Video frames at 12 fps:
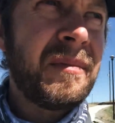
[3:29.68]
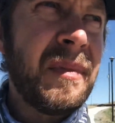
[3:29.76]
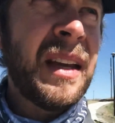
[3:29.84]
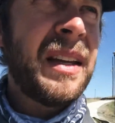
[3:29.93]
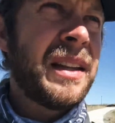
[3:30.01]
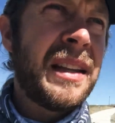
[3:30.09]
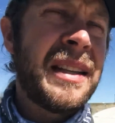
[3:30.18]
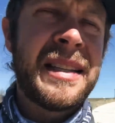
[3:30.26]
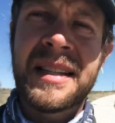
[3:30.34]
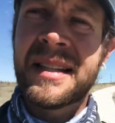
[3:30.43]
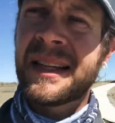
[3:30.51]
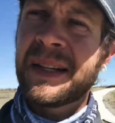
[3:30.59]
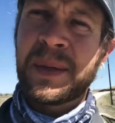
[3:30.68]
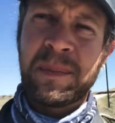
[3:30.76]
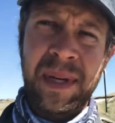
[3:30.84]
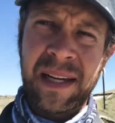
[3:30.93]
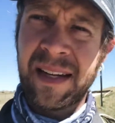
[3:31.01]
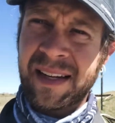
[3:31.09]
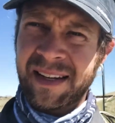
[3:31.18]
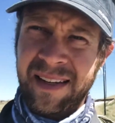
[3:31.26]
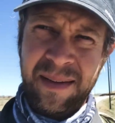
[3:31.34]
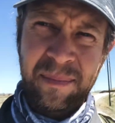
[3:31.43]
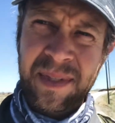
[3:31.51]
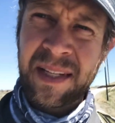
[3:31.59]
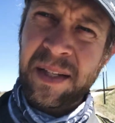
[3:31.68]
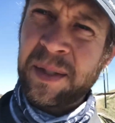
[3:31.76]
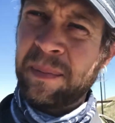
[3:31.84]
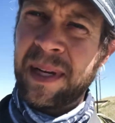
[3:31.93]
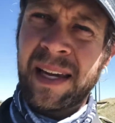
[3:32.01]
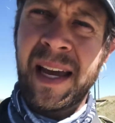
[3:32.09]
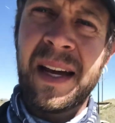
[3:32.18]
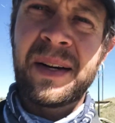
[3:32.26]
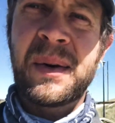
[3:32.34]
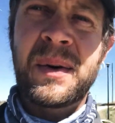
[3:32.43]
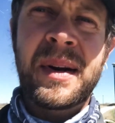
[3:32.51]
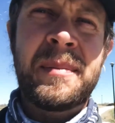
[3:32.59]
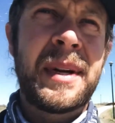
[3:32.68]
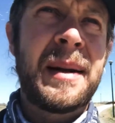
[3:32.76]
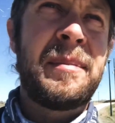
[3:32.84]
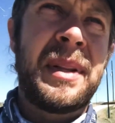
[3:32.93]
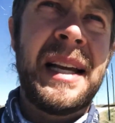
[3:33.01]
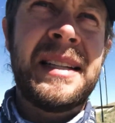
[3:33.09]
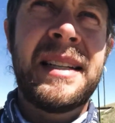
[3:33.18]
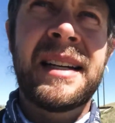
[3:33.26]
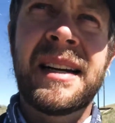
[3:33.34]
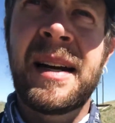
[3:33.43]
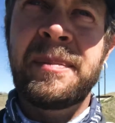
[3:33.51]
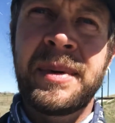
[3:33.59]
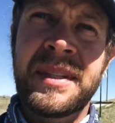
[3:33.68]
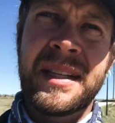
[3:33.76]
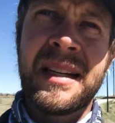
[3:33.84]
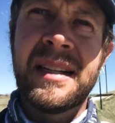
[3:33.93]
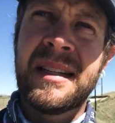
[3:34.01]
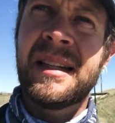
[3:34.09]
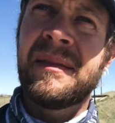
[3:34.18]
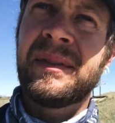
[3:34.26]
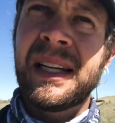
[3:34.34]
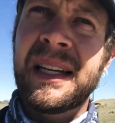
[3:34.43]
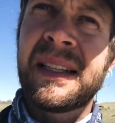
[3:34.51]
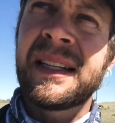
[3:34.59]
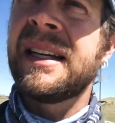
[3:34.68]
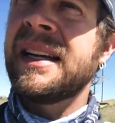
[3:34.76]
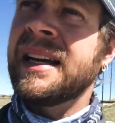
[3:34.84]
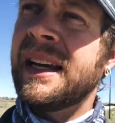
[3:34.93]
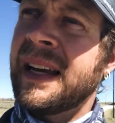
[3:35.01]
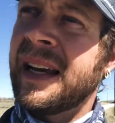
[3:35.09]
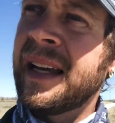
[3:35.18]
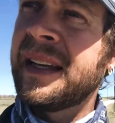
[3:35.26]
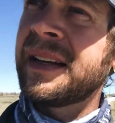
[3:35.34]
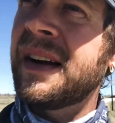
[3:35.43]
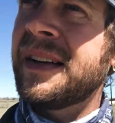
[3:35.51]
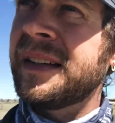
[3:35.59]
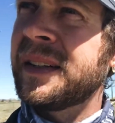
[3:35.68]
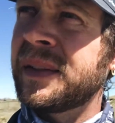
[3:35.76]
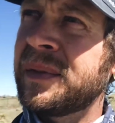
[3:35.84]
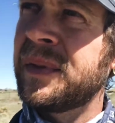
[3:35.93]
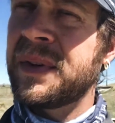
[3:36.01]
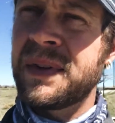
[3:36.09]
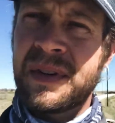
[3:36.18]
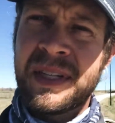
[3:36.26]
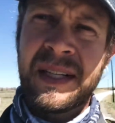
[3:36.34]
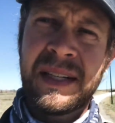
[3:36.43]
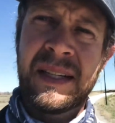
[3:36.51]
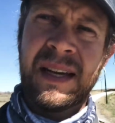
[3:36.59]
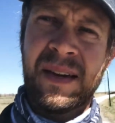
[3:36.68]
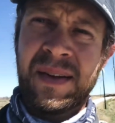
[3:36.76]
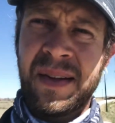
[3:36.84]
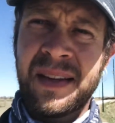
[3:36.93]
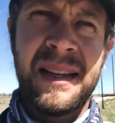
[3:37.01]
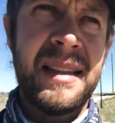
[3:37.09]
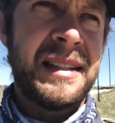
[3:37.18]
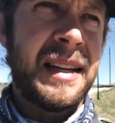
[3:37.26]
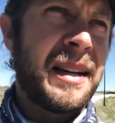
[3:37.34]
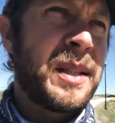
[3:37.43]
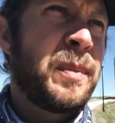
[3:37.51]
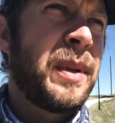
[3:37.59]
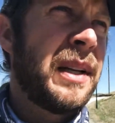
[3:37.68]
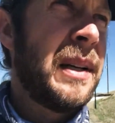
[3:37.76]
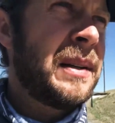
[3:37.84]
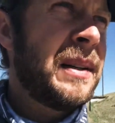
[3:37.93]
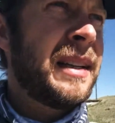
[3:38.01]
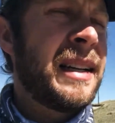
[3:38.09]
This is such a big category, but I'm planting a couple seeds, and I've linked and gone a little further in detail in the text below.